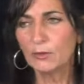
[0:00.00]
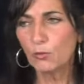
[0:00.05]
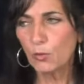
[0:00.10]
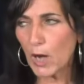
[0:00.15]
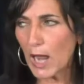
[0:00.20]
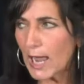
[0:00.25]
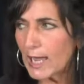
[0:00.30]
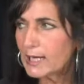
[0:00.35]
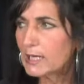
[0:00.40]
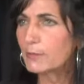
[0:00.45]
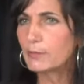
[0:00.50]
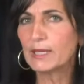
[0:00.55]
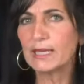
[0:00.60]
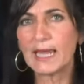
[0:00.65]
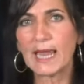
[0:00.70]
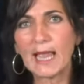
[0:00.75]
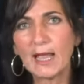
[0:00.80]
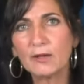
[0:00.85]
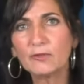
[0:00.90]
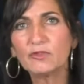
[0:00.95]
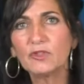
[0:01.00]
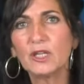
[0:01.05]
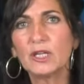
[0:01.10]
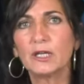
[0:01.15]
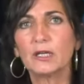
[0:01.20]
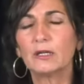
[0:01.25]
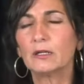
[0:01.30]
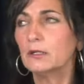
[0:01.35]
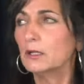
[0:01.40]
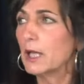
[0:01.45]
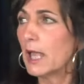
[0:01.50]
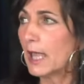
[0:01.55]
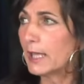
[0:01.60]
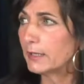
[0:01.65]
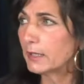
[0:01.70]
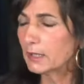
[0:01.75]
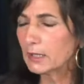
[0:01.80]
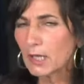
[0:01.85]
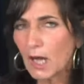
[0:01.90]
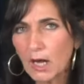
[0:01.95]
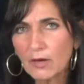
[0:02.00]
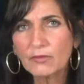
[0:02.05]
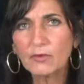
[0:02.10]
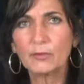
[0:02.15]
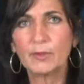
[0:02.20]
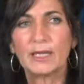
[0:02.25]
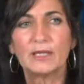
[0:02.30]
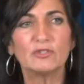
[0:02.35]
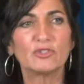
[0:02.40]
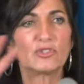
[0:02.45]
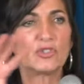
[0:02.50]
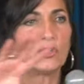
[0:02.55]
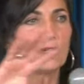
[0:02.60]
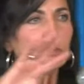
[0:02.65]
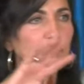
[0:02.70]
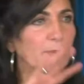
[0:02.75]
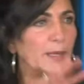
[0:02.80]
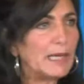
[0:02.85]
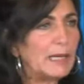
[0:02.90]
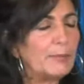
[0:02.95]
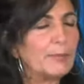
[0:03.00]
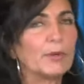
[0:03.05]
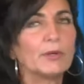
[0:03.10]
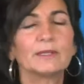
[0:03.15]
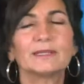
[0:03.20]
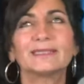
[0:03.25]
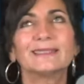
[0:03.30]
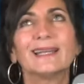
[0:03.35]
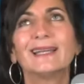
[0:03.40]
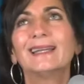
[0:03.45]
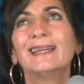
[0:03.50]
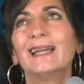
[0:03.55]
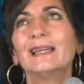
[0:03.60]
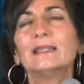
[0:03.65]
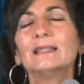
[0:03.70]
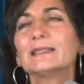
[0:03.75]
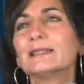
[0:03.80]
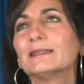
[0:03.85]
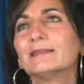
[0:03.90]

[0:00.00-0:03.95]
And the enemy out there and the government and certain people, it's not,